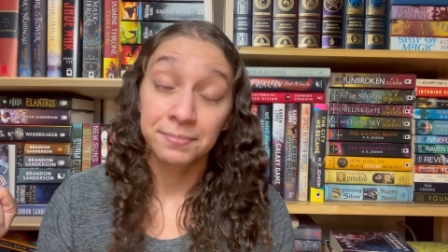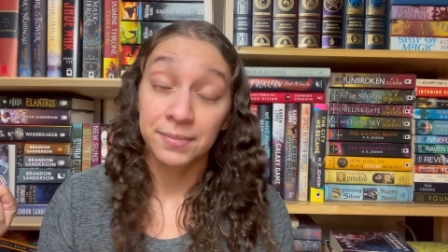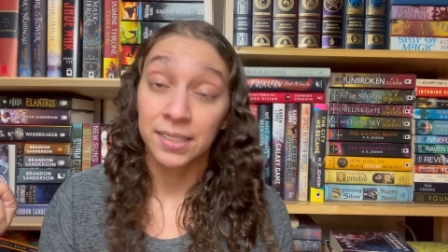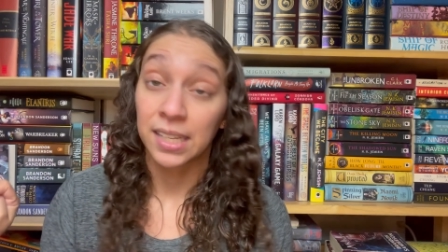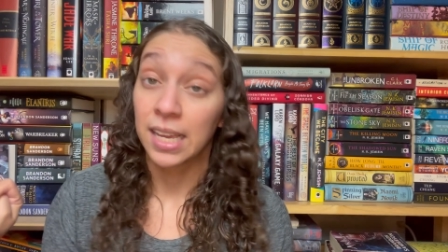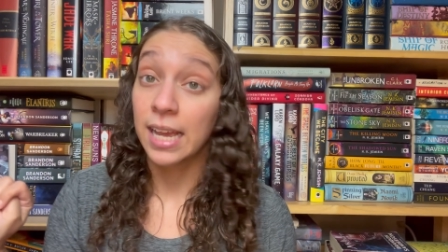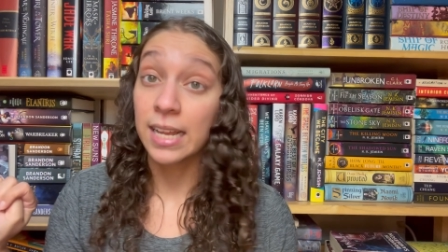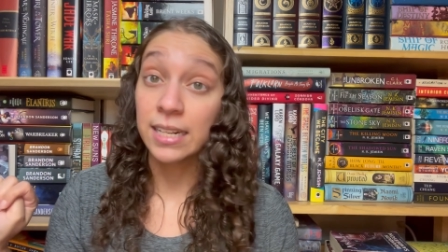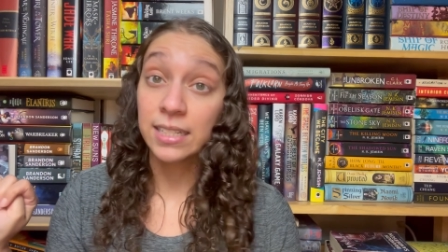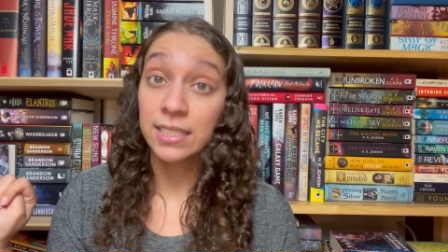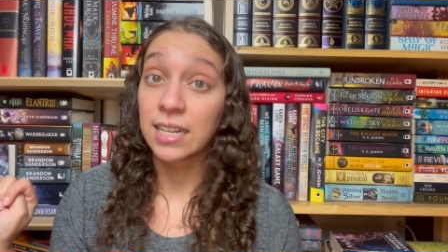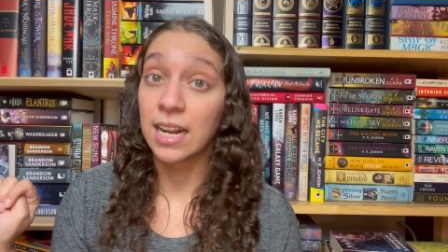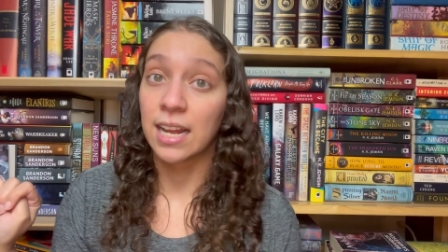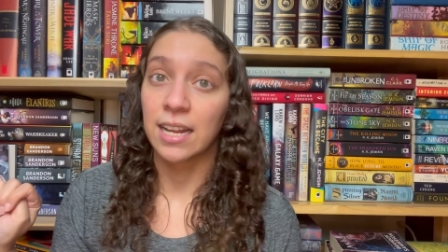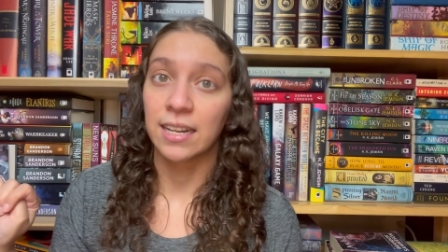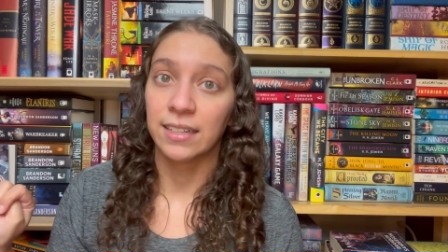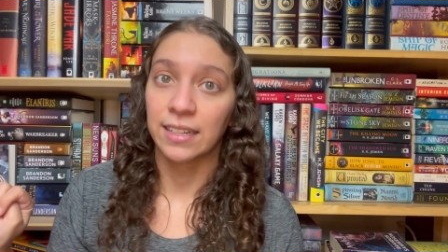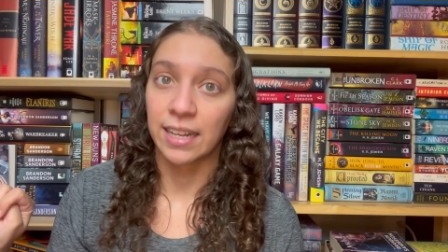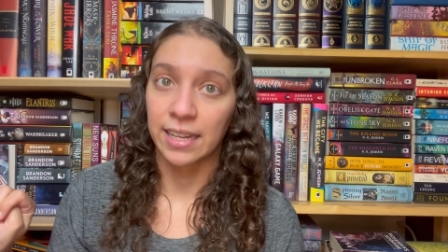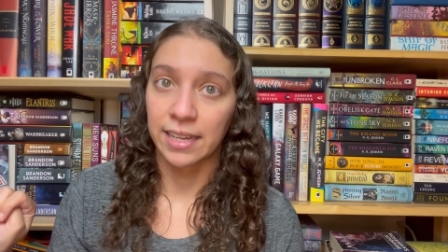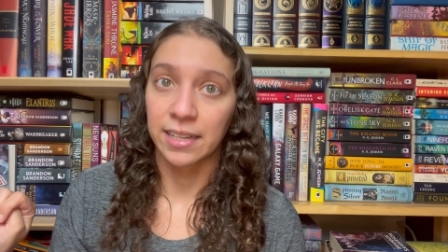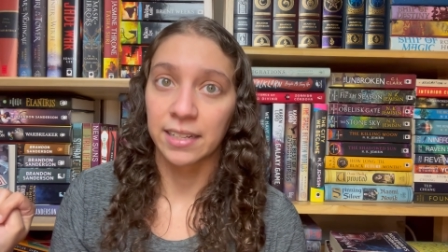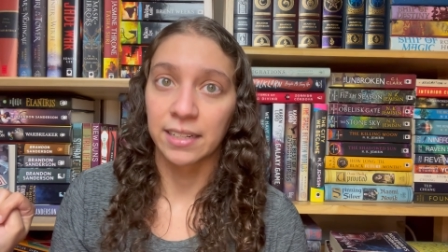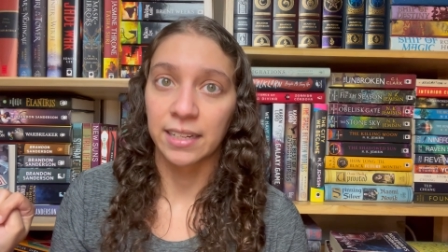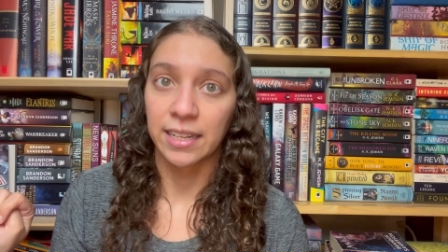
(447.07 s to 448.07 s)
It's not
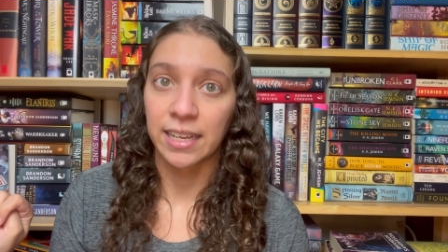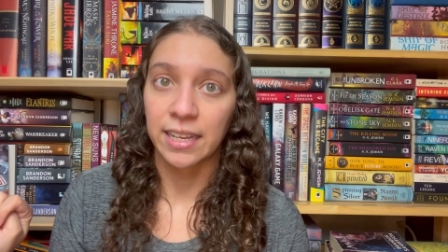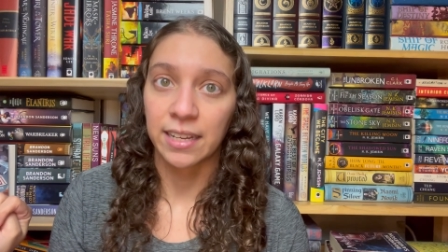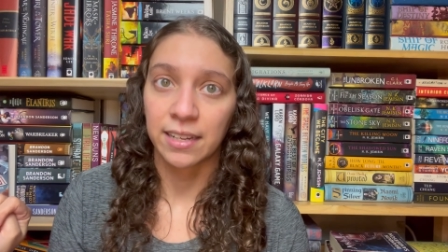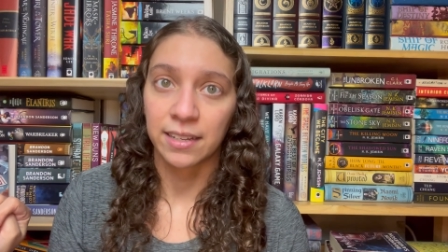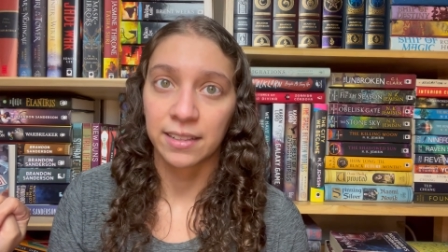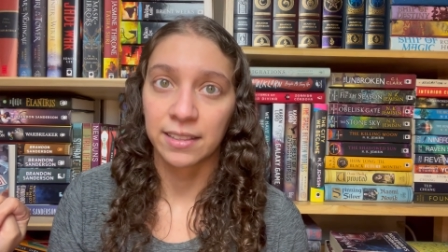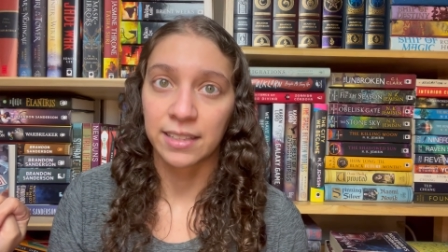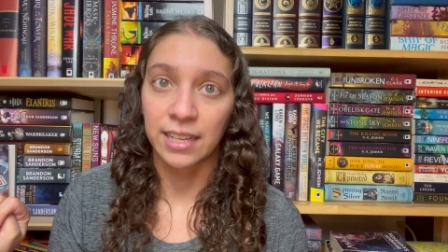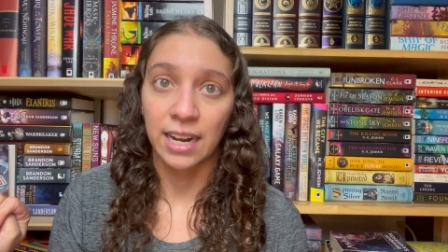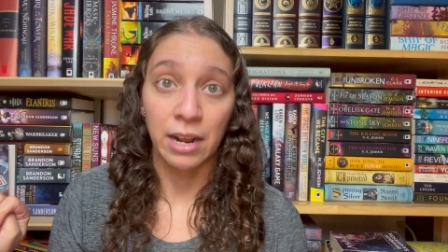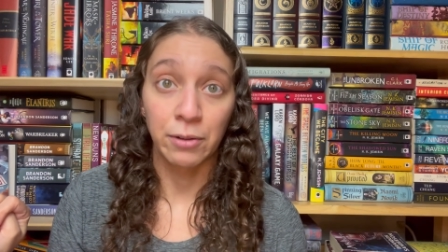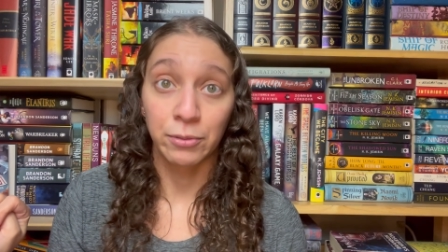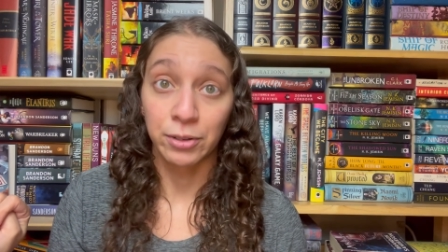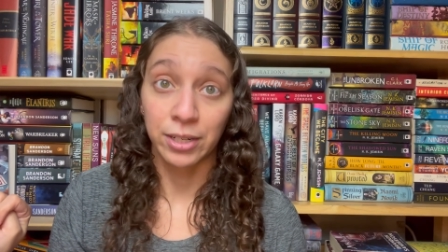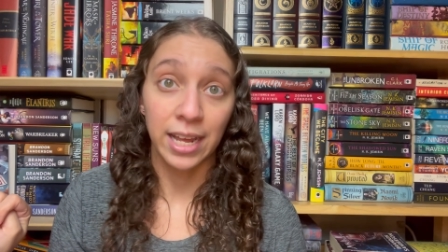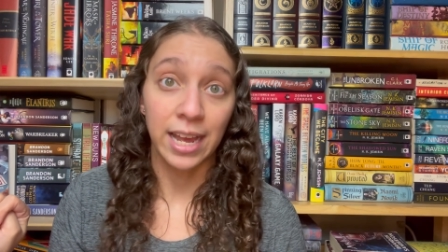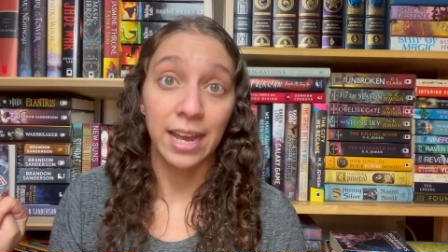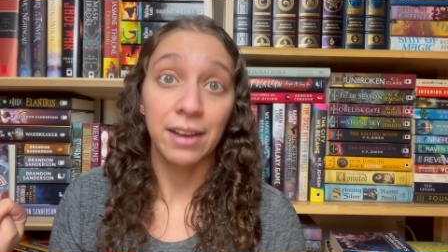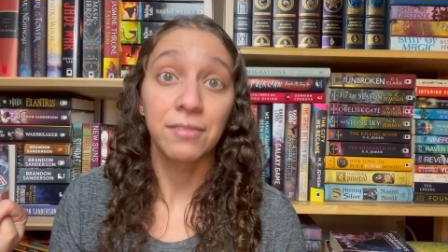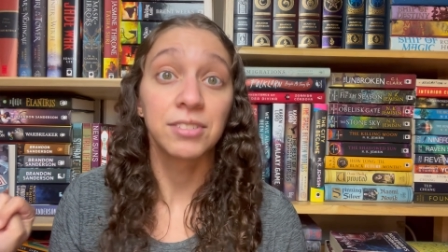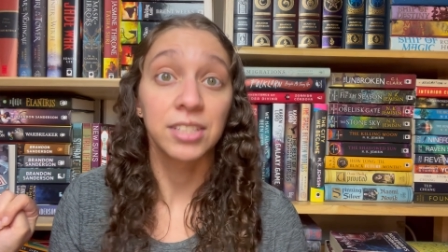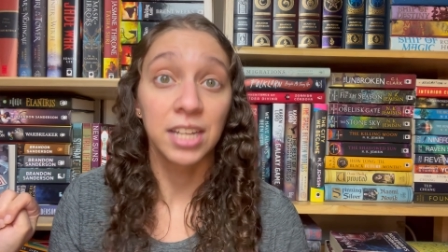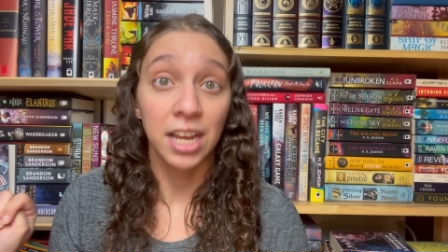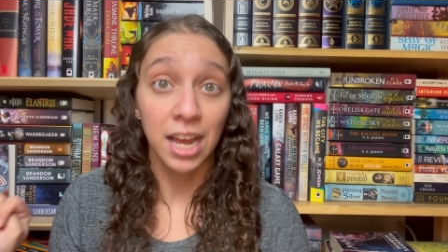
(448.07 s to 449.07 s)
likely that I will
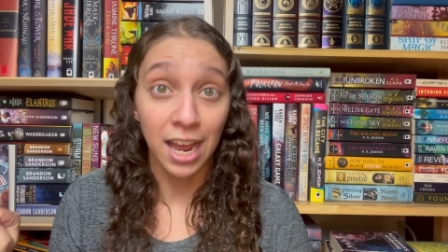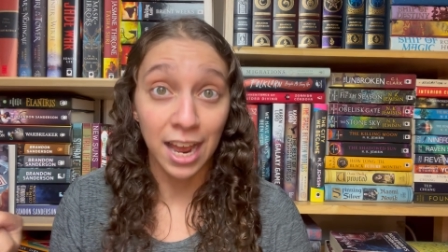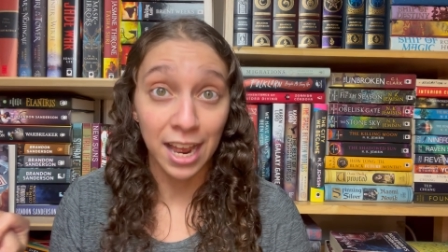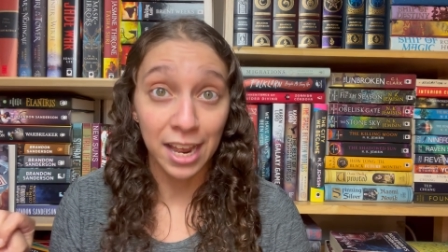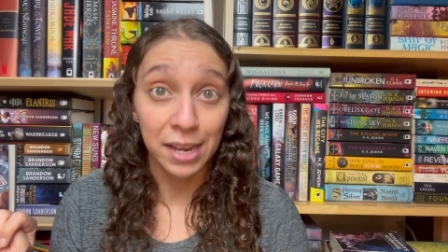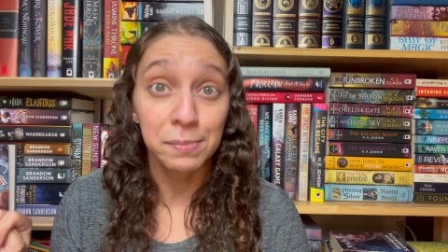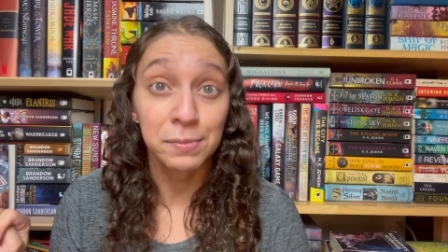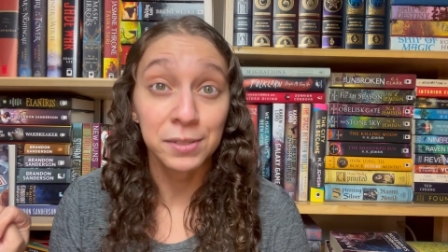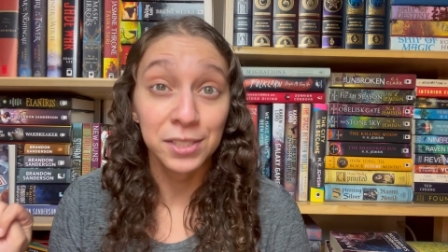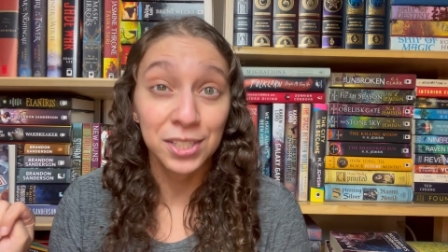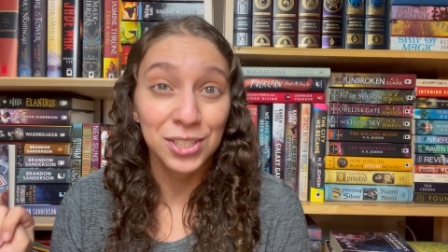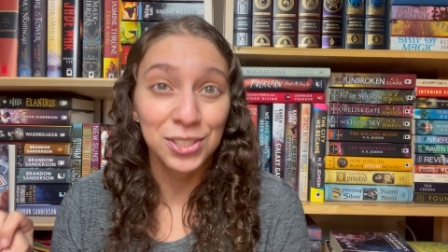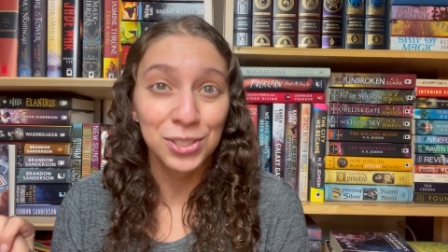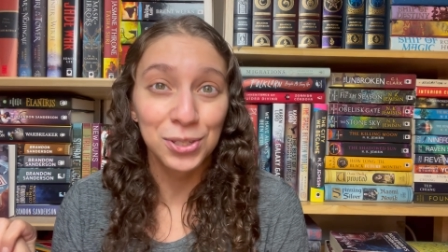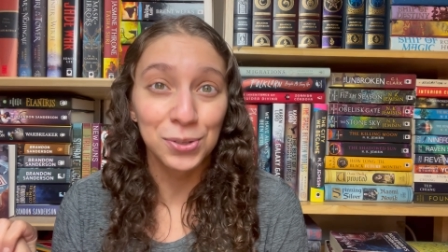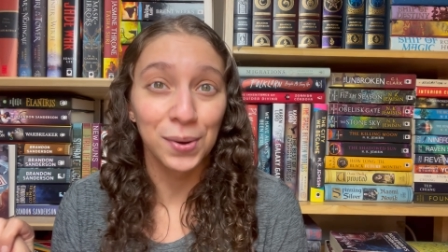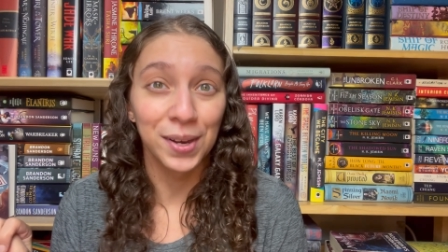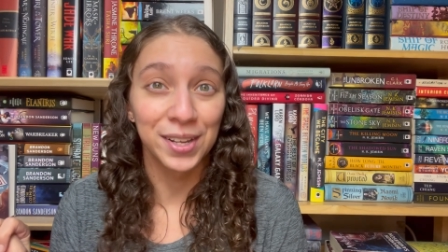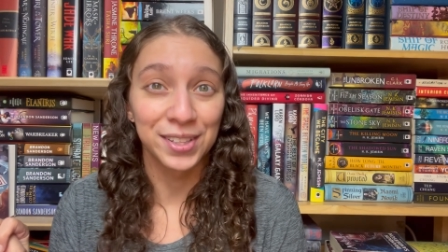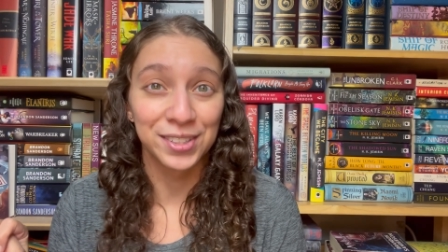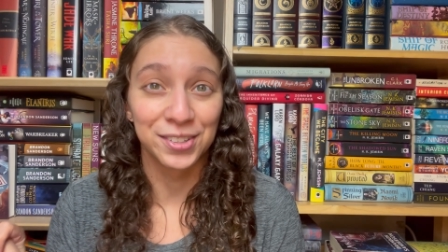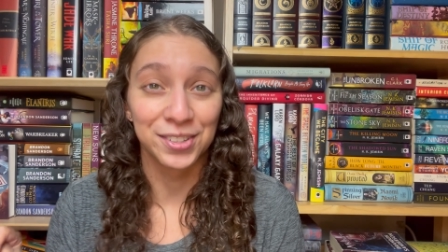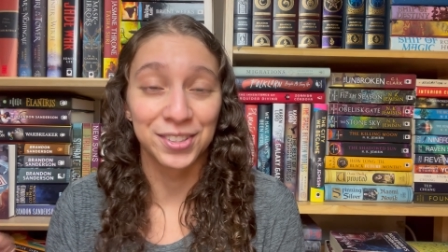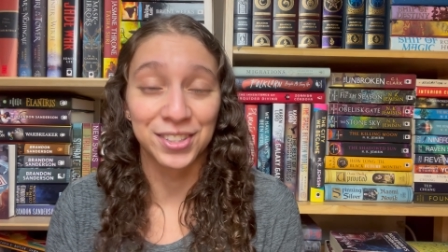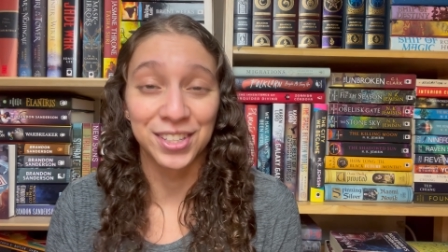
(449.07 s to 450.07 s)
have time to do
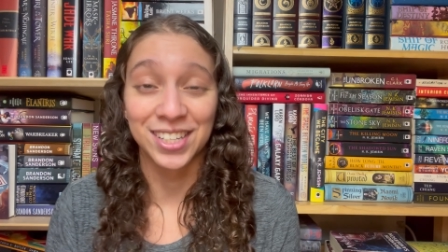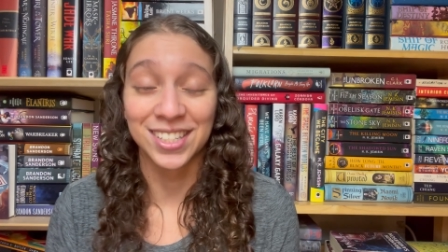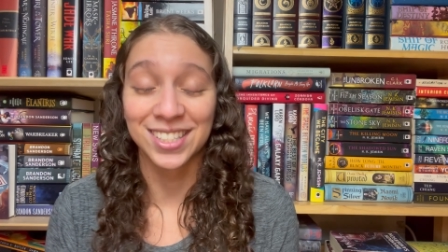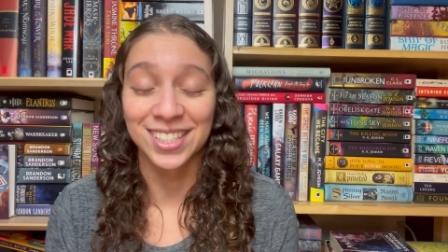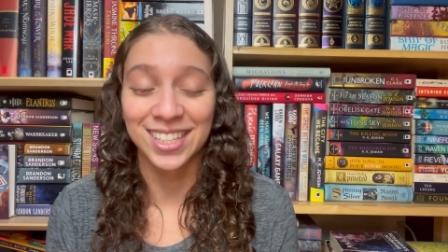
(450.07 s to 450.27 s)
other things.